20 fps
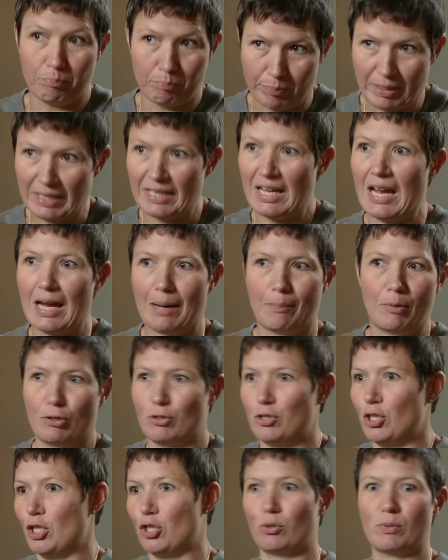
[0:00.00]
big hammer
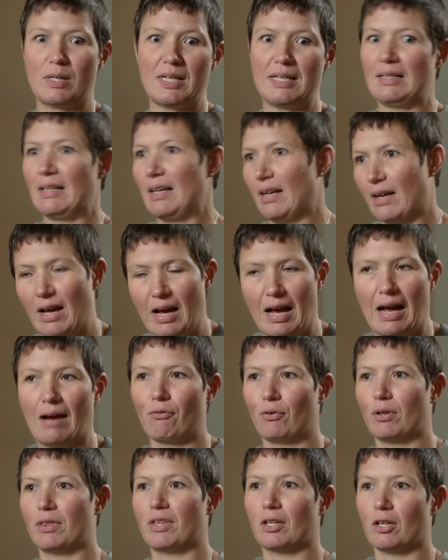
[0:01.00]
to treat
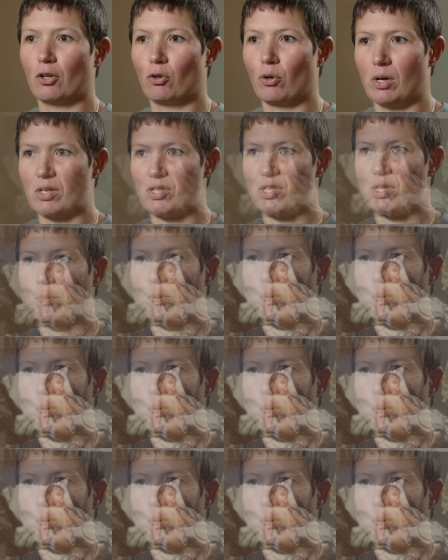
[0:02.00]
everything across the